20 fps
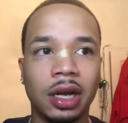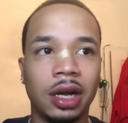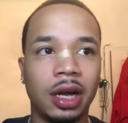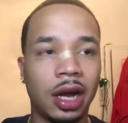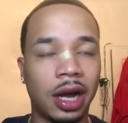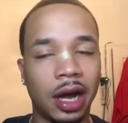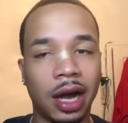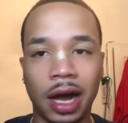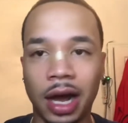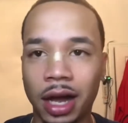
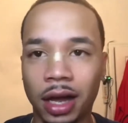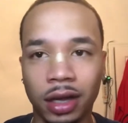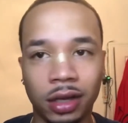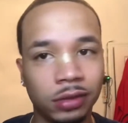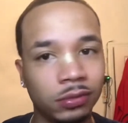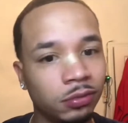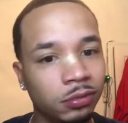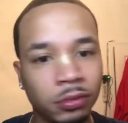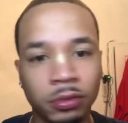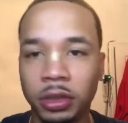I
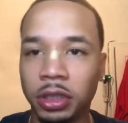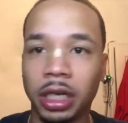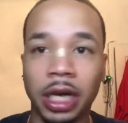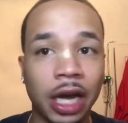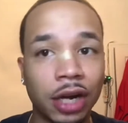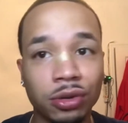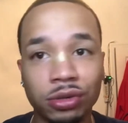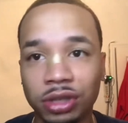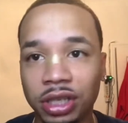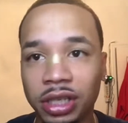
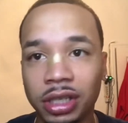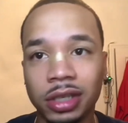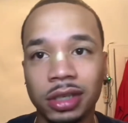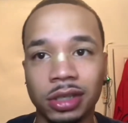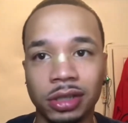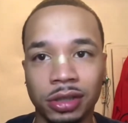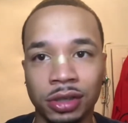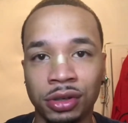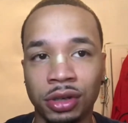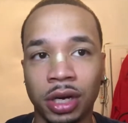don't need it
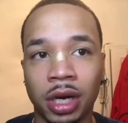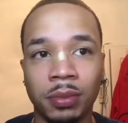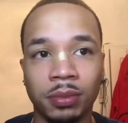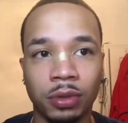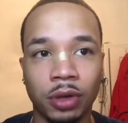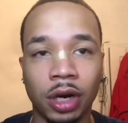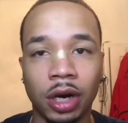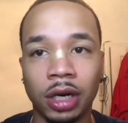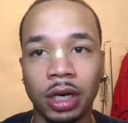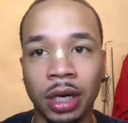because
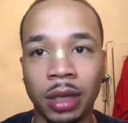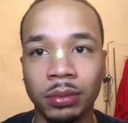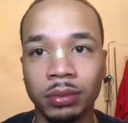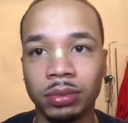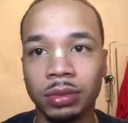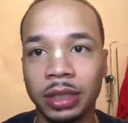I'm